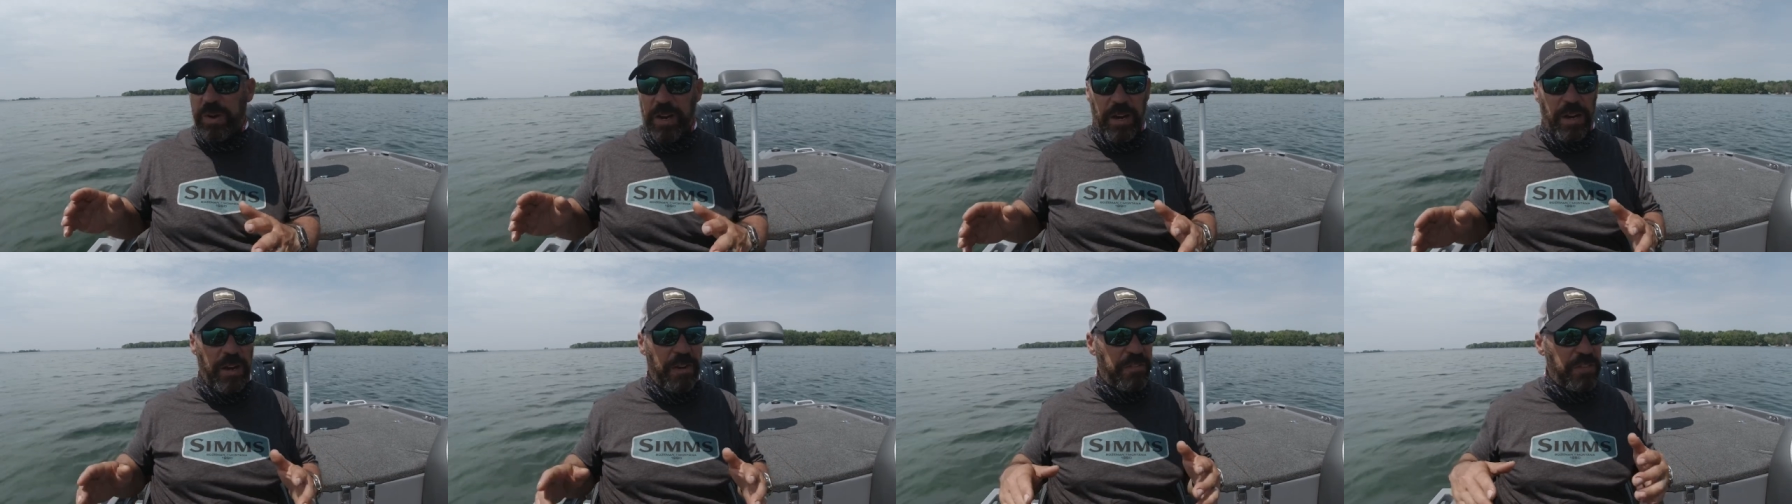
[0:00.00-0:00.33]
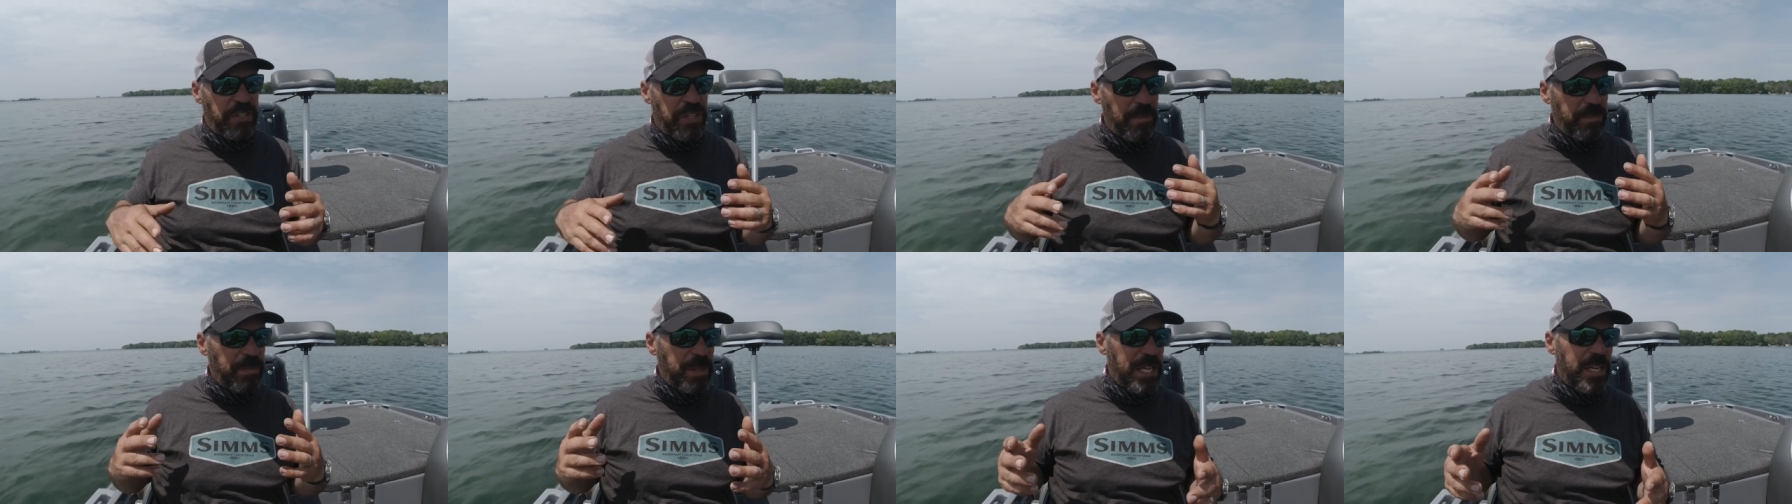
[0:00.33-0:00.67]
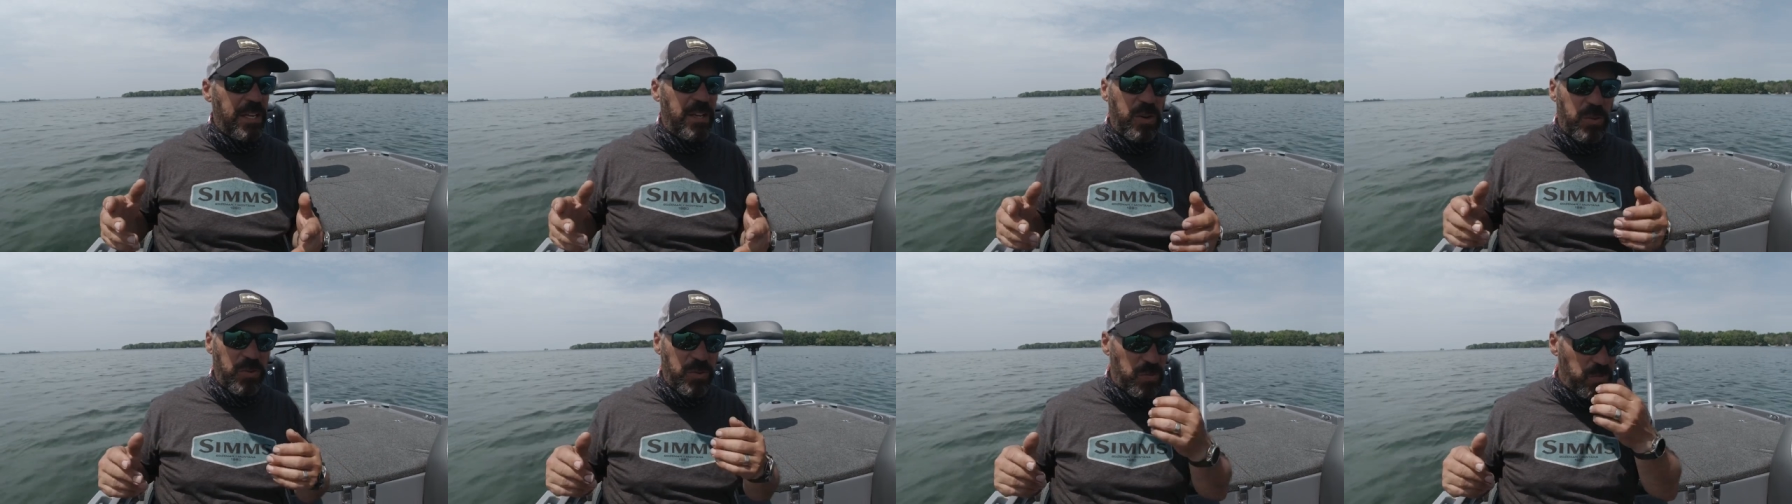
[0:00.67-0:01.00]
where if
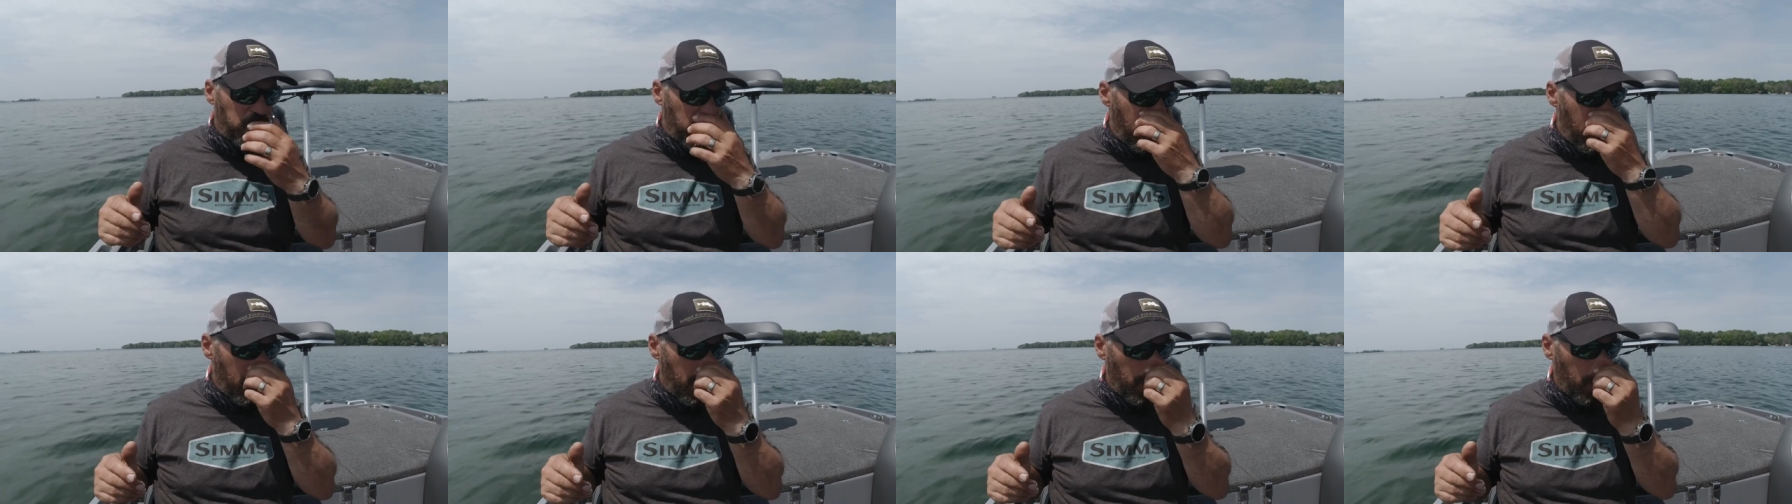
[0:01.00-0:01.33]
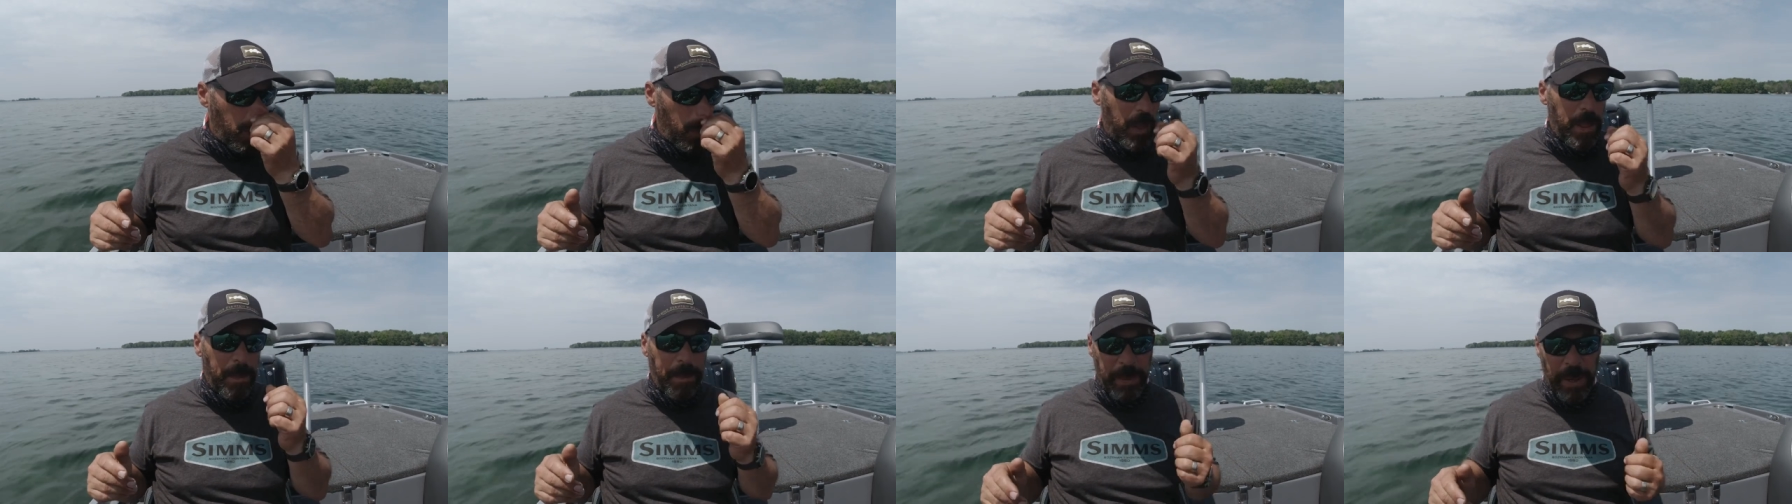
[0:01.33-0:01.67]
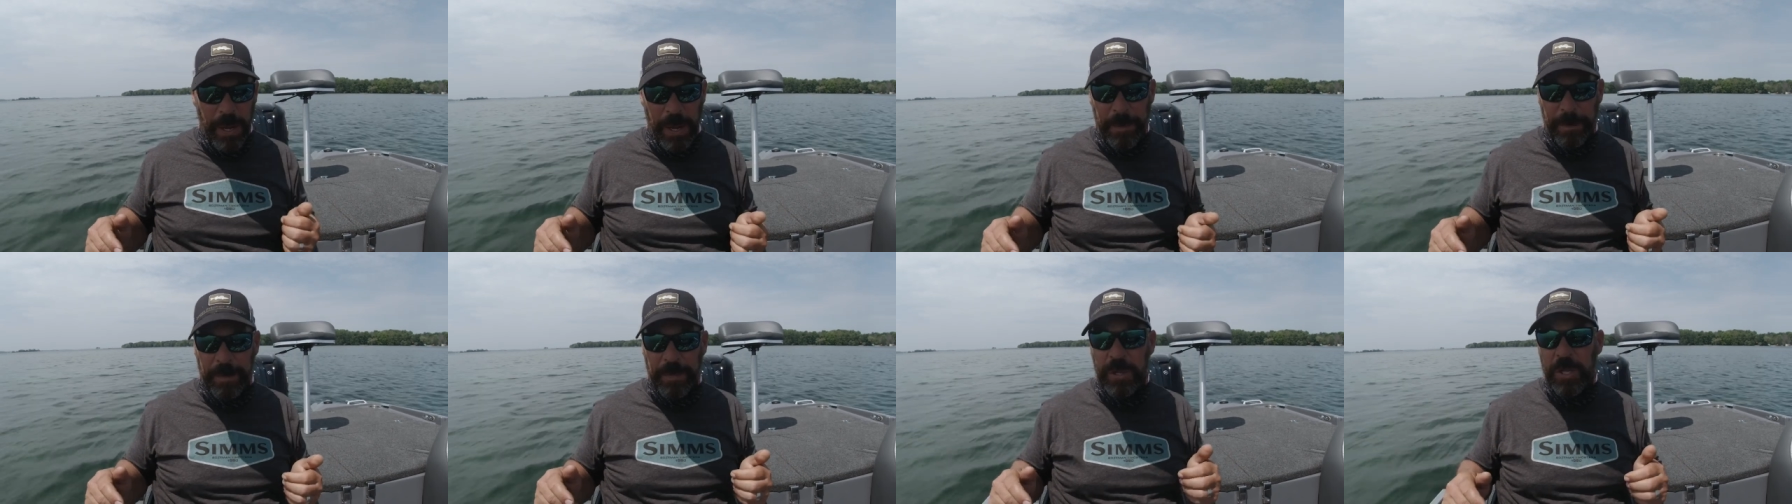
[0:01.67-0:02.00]
something goes wrong with a
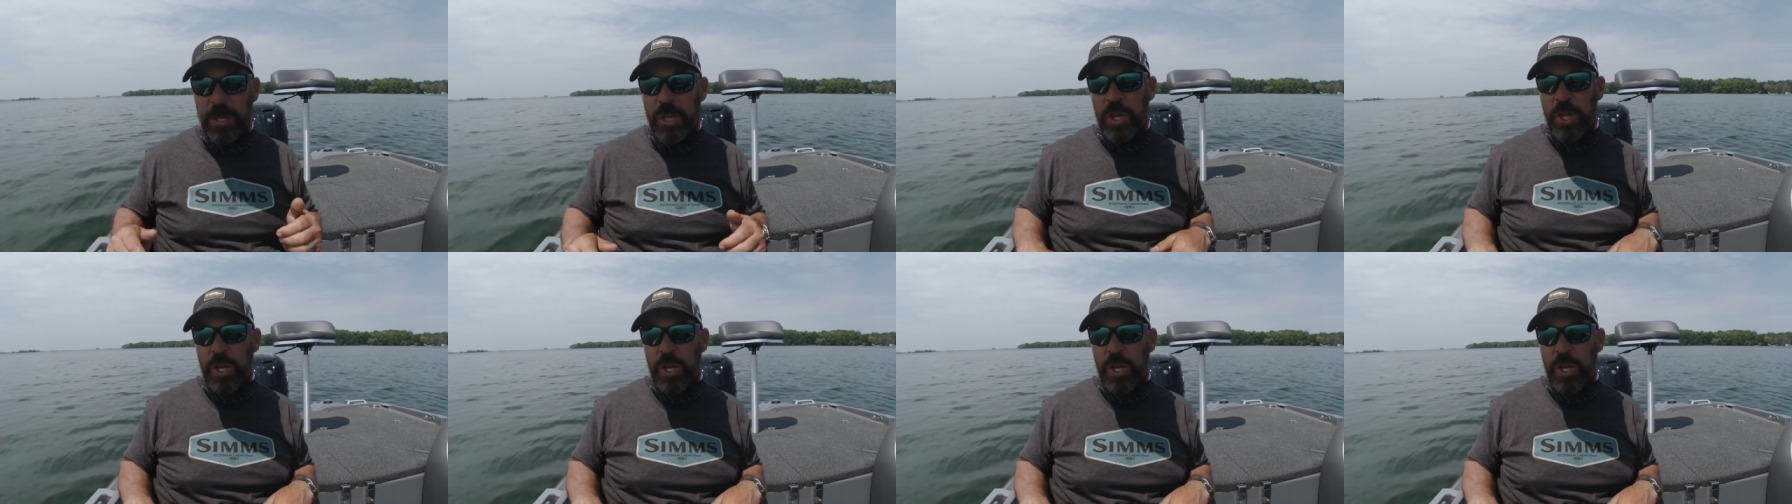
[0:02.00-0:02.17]
pump,